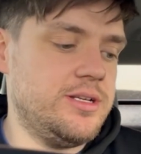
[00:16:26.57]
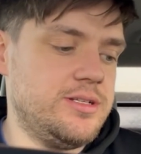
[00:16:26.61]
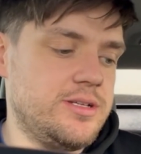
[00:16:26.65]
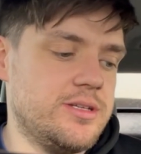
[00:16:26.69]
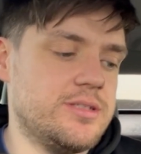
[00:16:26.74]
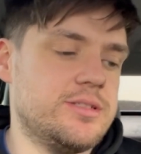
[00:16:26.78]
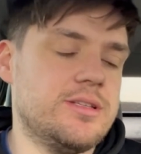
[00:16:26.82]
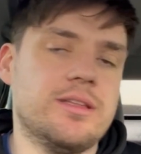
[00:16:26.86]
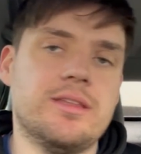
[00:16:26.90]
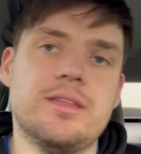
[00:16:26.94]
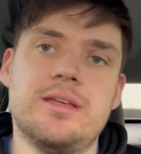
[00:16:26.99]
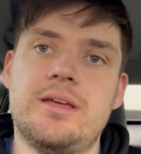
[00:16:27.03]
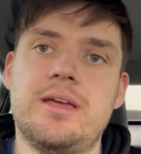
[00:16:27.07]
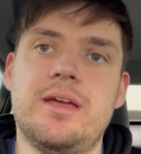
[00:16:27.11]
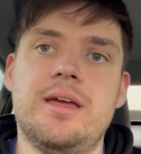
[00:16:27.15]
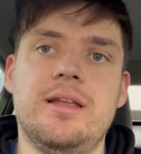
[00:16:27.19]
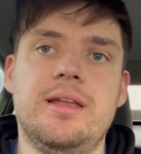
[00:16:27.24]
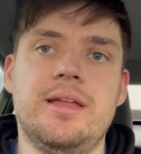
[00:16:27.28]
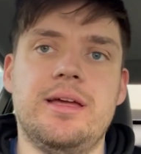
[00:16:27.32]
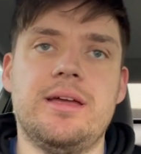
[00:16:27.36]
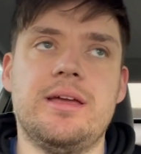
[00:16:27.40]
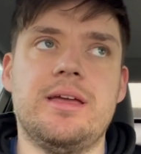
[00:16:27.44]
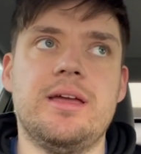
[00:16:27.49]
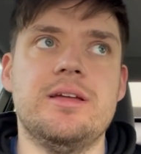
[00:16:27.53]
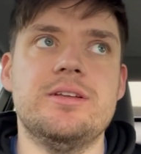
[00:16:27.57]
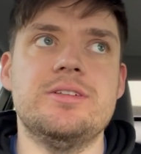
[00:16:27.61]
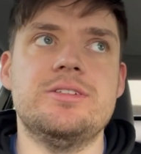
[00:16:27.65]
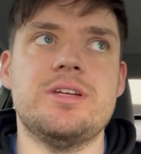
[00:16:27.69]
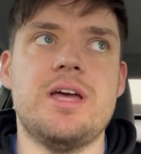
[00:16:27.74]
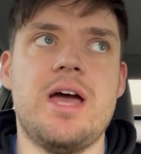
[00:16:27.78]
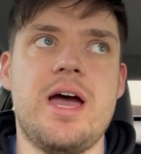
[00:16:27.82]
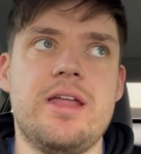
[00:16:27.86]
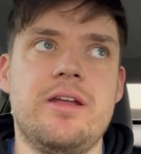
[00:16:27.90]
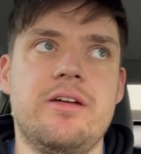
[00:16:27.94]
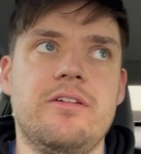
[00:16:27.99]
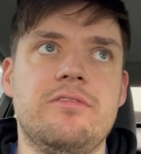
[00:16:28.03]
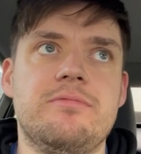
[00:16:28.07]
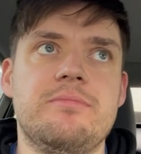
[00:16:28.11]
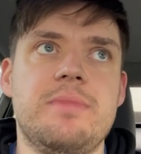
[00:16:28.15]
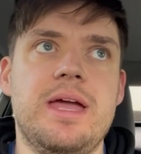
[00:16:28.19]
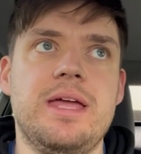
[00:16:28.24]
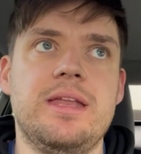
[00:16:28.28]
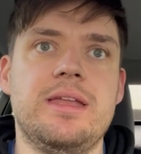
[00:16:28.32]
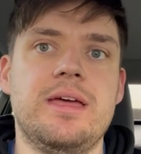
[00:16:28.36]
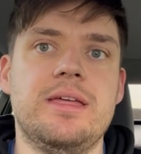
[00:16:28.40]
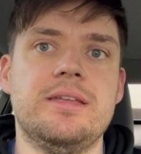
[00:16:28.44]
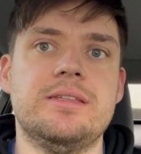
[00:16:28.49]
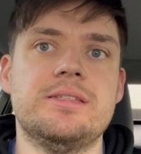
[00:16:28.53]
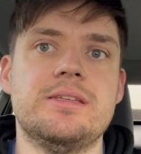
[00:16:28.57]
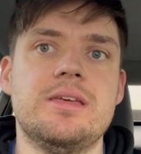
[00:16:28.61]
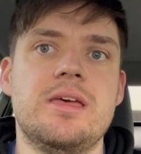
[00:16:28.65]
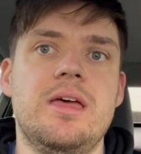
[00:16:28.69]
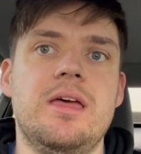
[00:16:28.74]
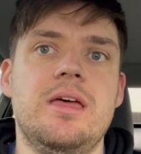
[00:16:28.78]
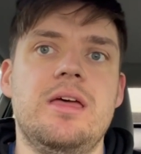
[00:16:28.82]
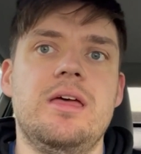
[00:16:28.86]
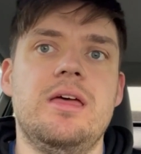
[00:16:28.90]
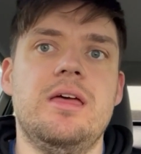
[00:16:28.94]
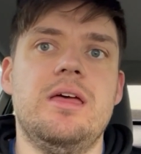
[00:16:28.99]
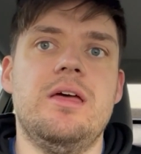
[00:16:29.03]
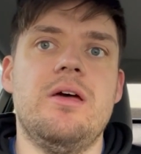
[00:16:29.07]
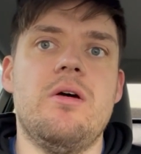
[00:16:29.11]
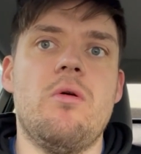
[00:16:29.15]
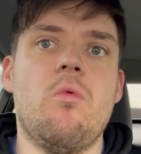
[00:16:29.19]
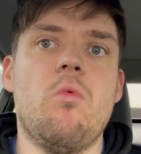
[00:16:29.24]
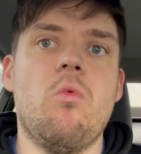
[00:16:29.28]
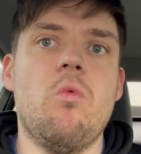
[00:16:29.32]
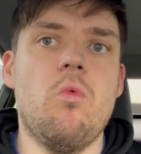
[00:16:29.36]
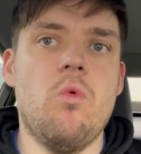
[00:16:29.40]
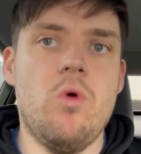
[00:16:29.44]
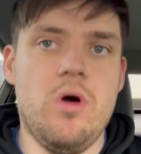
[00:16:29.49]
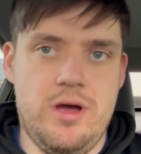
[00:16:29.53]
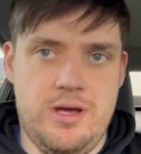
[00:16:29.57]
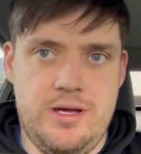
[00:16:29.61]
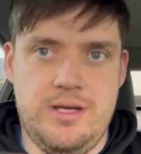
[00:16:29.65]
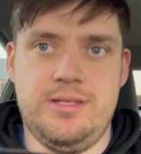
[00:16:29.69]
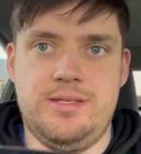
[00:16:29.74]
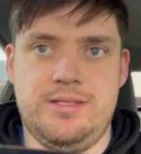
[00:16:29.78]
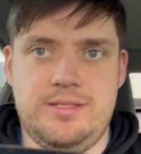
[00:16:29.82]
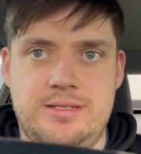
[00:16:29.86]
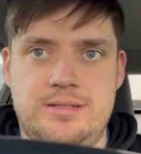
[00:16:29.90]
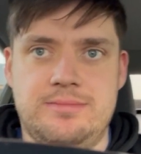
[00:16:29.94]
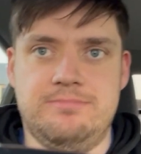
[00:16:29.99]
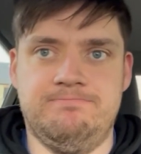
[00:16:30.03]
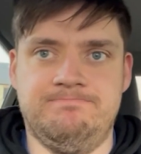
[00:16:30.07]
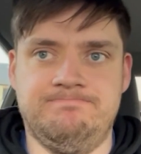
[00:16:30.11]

adjusting the gear linkage and I've made it worse.